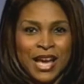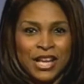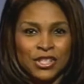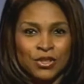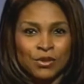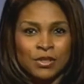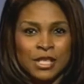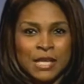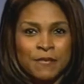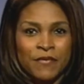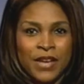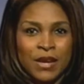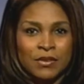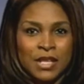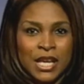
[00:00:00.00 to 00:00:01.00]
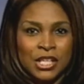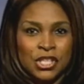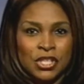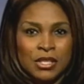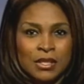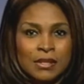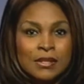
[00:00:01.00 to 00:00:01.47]
to the National Sleep
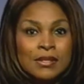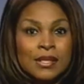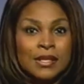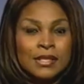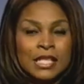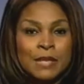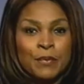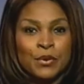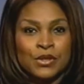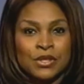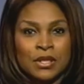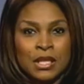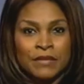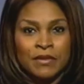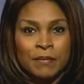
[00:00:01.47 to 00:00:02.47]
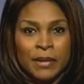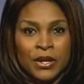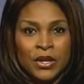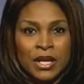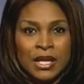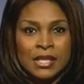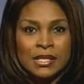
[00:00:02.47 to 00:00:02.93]
Foundation, 60% of
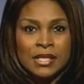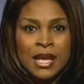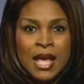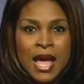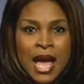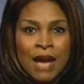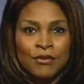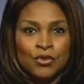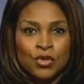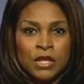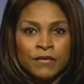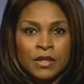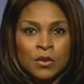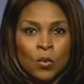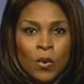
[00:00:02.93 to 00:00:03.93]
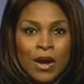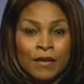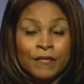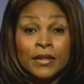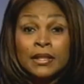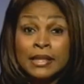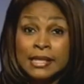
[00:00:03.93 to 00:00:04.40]
Americans have driven
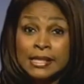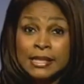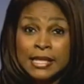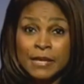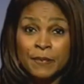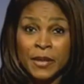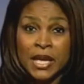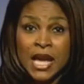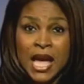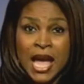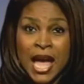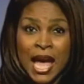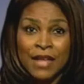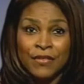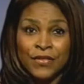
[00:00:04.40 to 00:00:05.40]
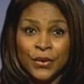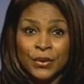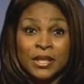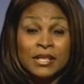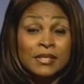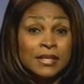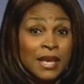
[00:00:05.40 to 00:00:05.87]
while feeling sleepy, and
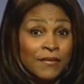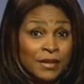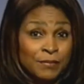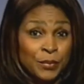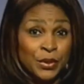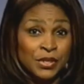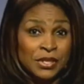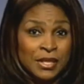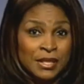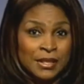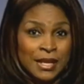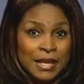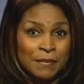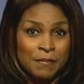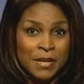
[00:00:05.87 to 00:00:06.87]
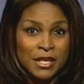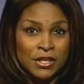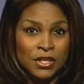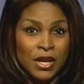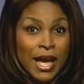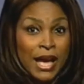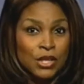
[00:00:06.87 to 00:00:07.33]
37%
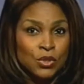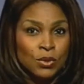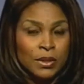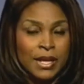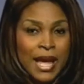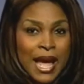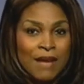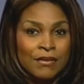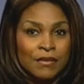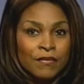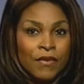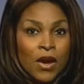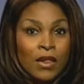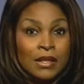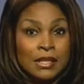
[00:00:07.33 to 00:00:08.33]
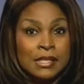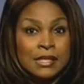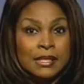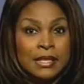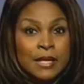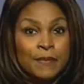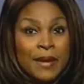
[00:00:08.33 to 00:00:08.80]
admit to actually having fallen
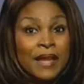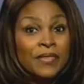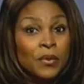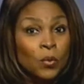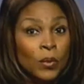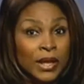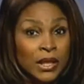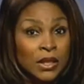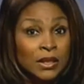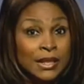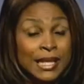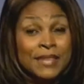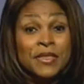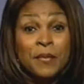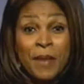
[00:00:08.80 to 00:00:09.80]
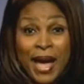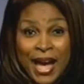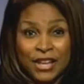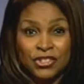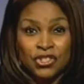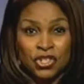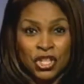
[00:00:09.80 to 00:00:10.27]
asleep at the wheel in the
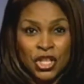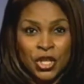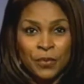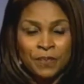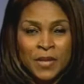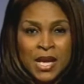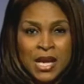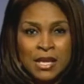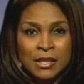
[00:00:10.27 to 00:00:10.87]
past year.